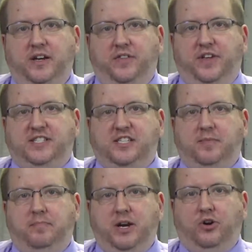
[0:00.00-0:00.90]
This is a
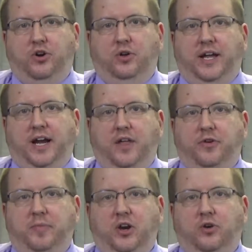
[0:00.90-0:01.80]
miracle like
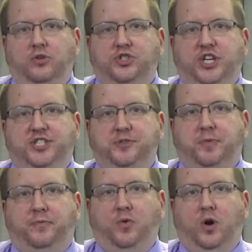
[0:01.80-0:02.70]
other miracles Jesus
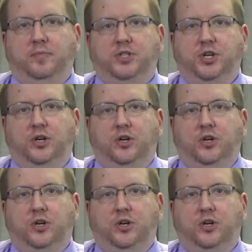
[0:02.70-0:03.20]
performed.